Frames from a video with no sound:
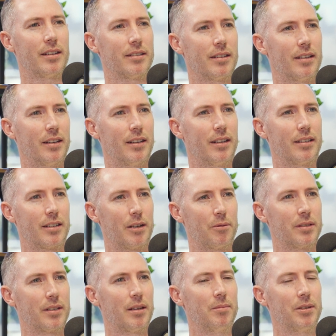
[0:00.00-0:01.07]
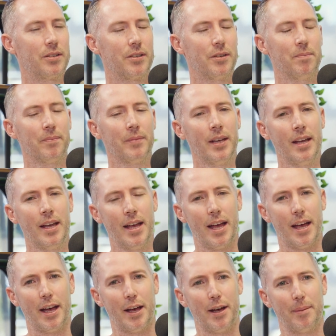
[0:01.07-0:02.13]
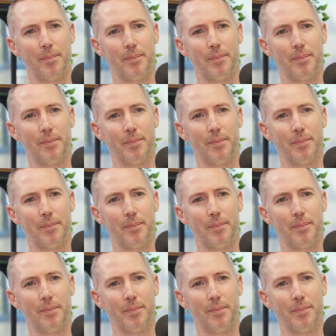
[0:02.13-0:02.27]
buy them out as I was able to.